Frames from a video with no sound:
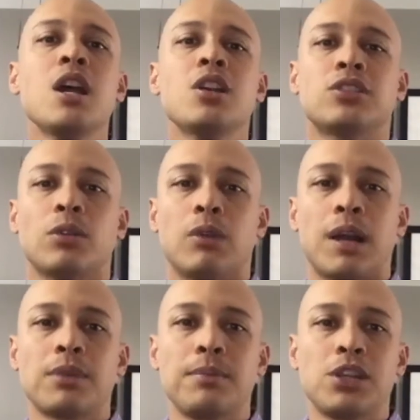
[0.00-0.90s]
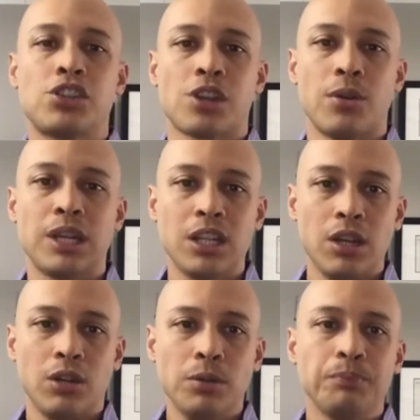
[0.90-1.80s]
So what I'm going to be showing
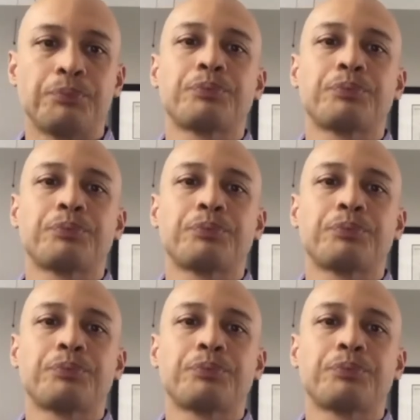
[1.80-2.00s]
you